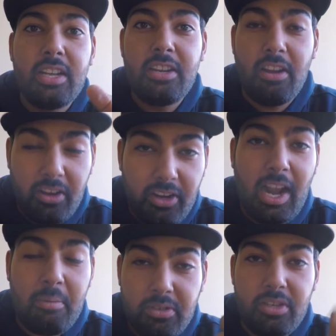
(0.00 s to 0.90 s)
you know, I can
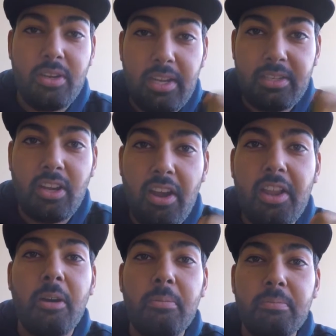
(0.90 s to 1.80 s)
absolutely tighten
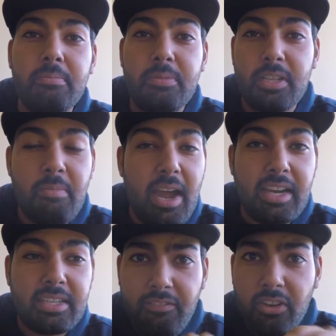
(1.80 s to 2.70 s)
it up to the max.